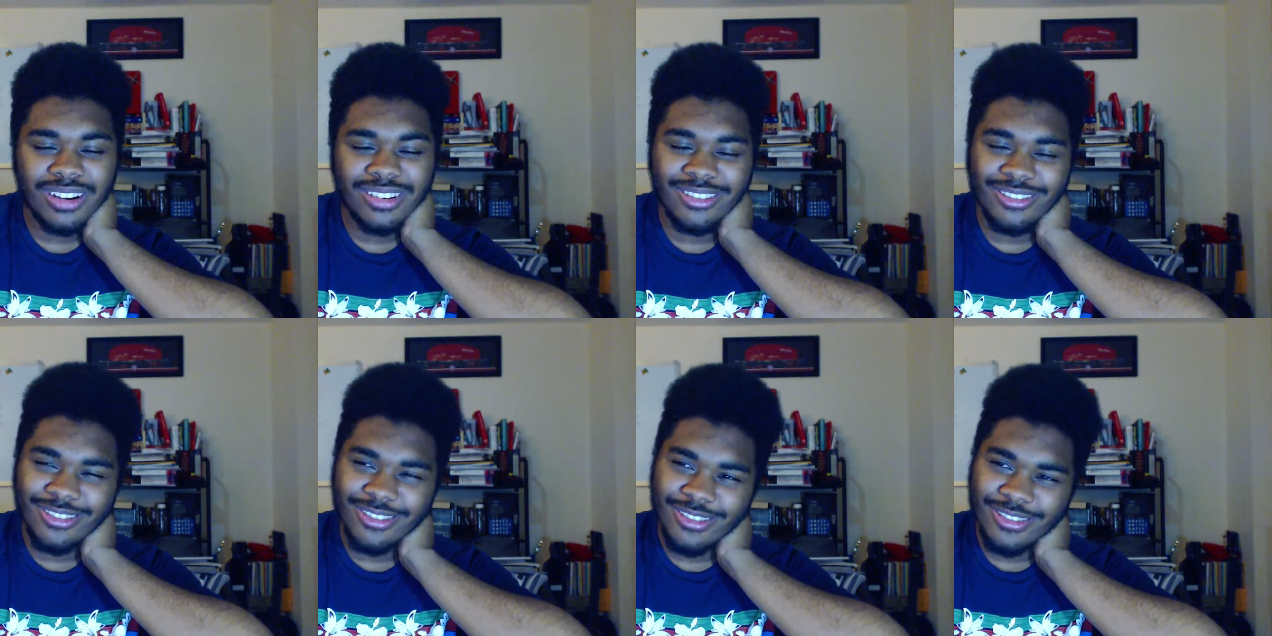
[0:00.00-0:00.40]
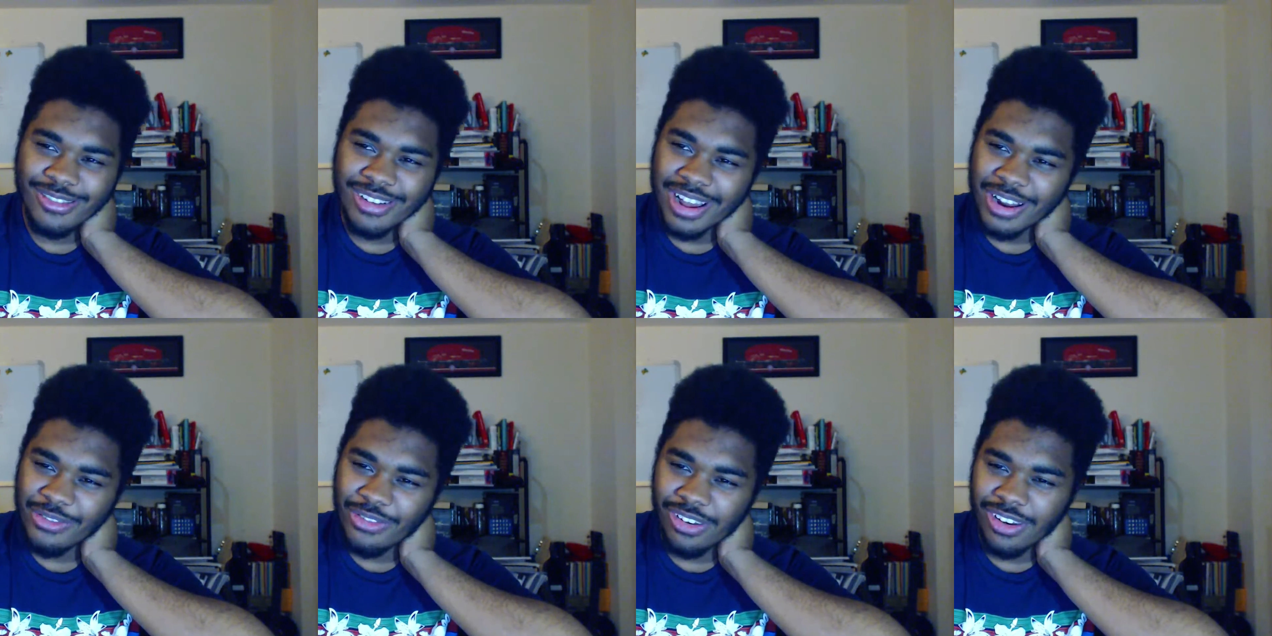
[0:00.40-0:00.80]
Ooh, we're
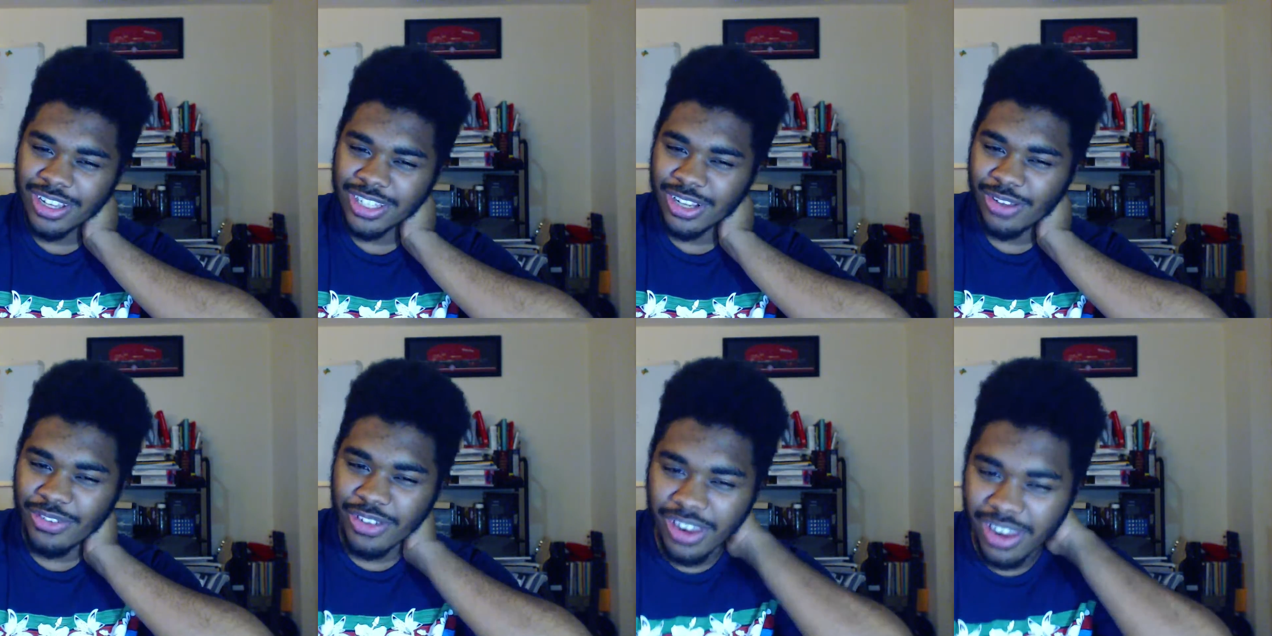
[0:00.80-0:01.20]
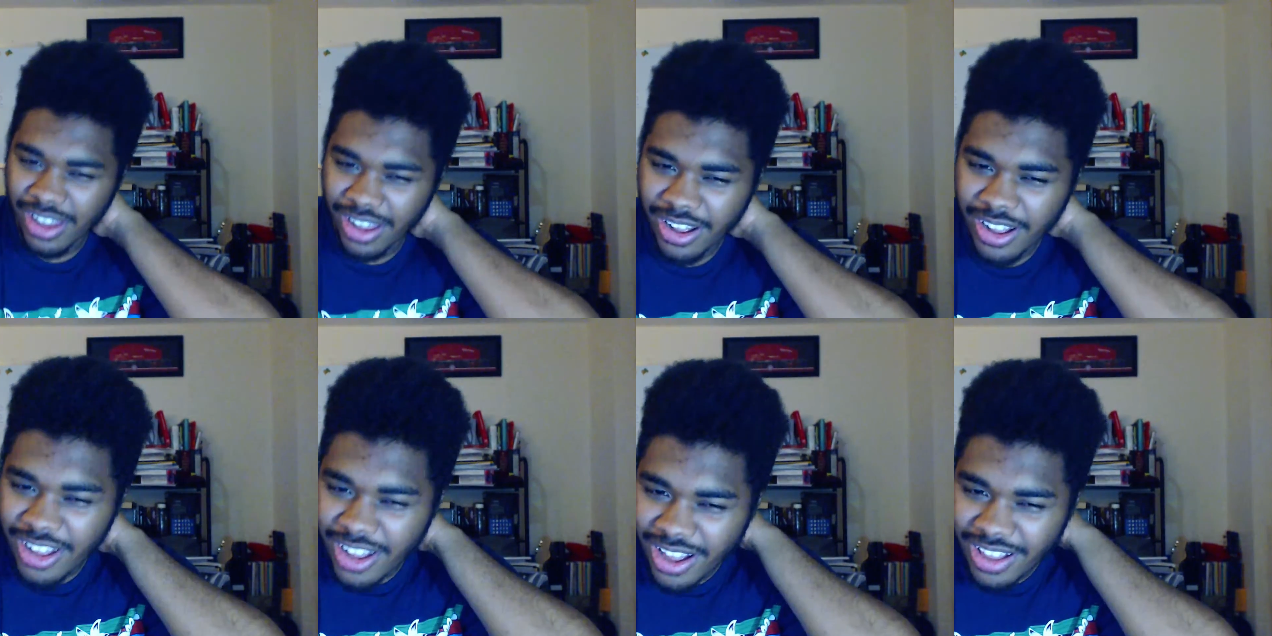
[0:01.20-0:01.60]
getting philosophical
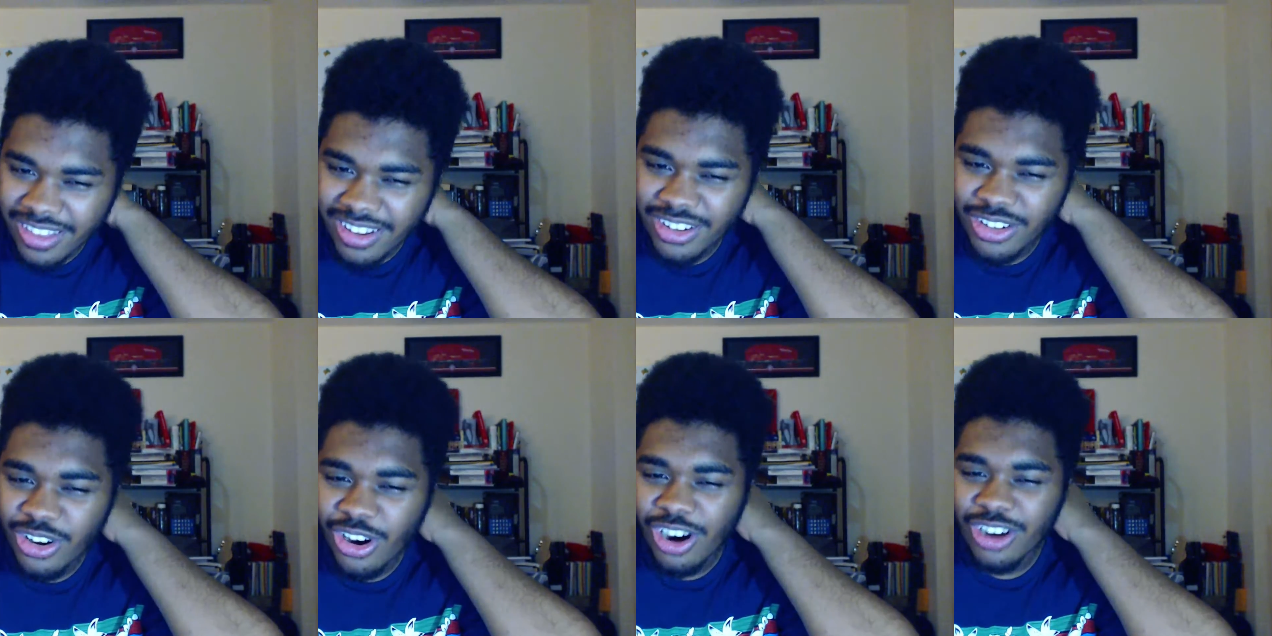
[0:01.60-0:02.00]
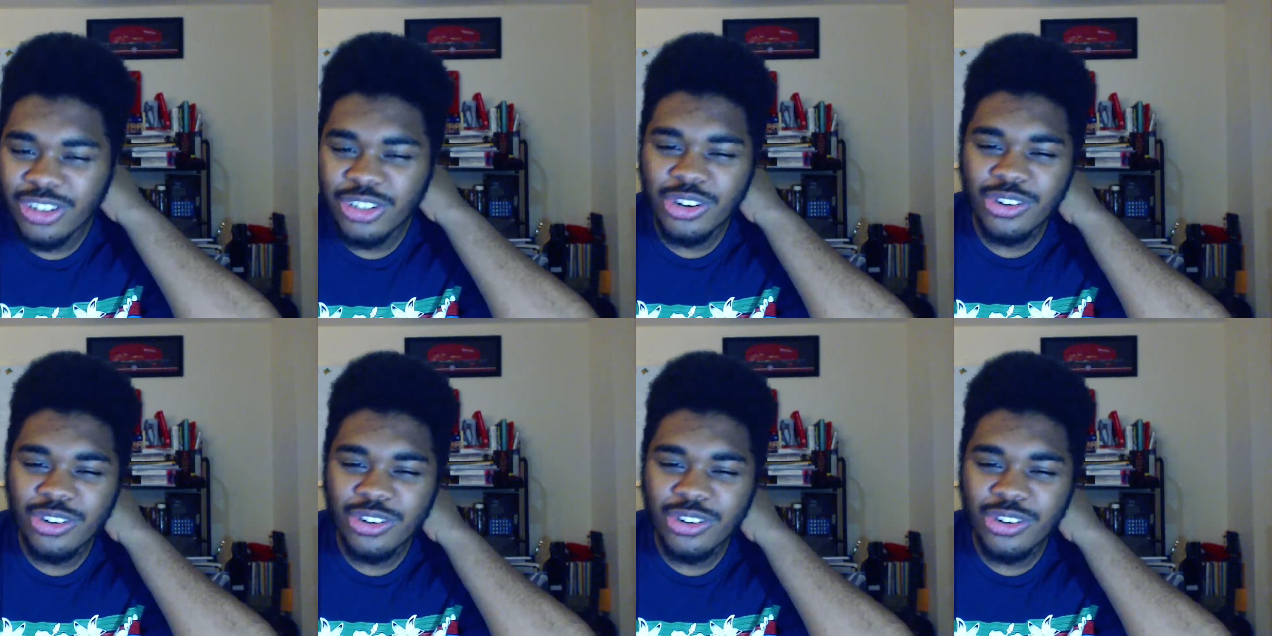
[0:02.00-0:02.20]
here. Did God